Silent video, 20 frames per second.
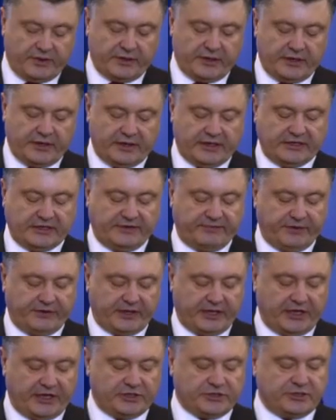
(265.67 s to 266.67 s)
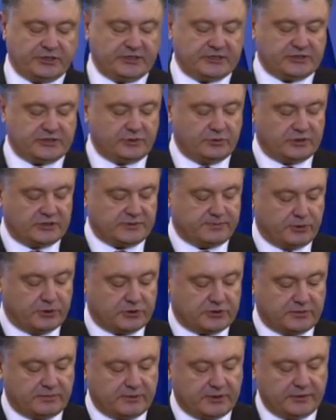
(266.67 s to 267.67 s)
a ratification as soon as
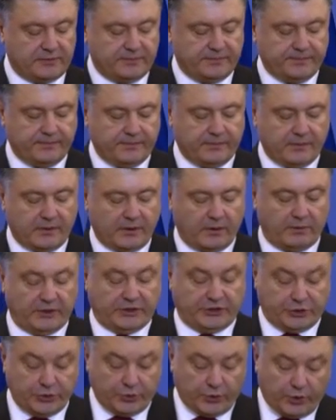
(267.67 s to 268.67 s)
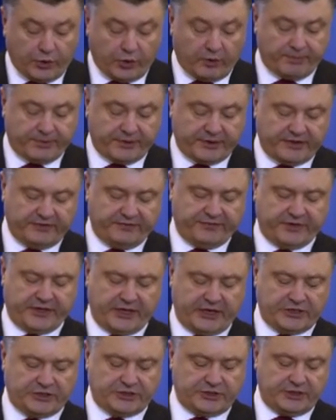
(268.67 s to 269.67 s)
possible. We do hope
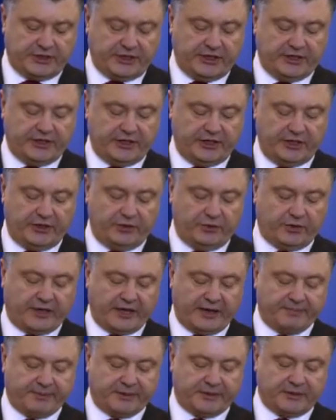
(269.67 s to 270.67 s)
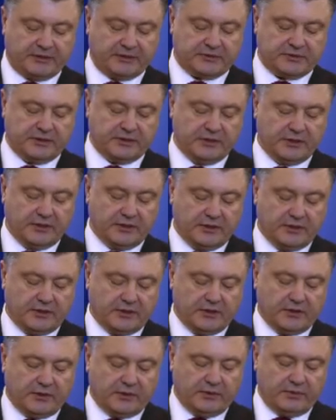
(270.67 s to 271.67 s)
ratification in EU capitals
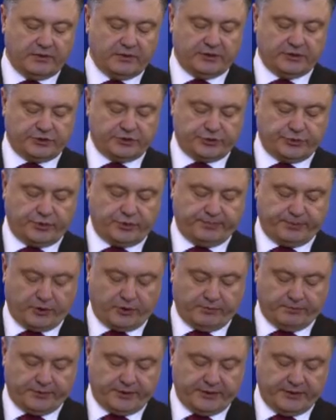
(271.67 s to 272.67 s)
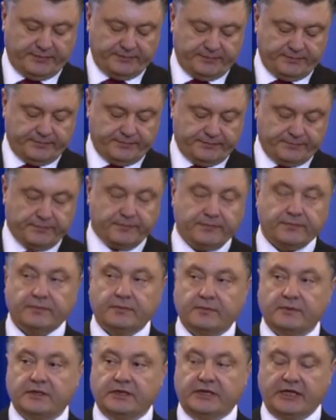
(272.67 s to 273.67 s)
will ensure promptly.
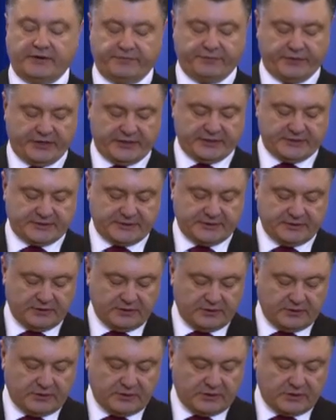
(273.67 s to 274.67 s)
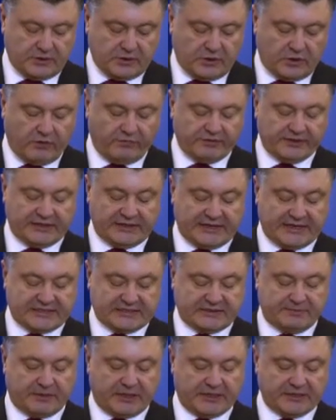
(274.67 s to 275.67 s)
Dear friends, over the
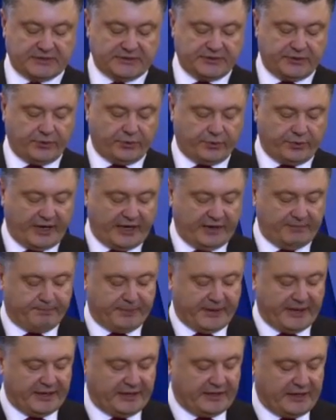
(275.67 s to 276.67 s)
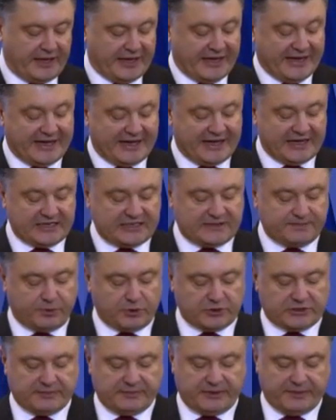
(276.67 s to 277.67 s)
last month, Ukraine paid the highest
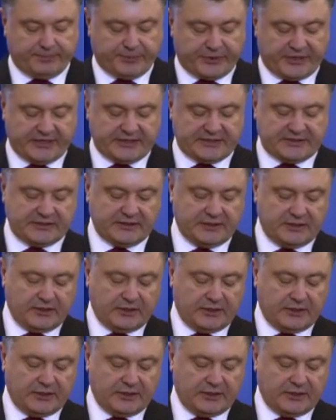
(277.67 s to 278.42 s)
possible price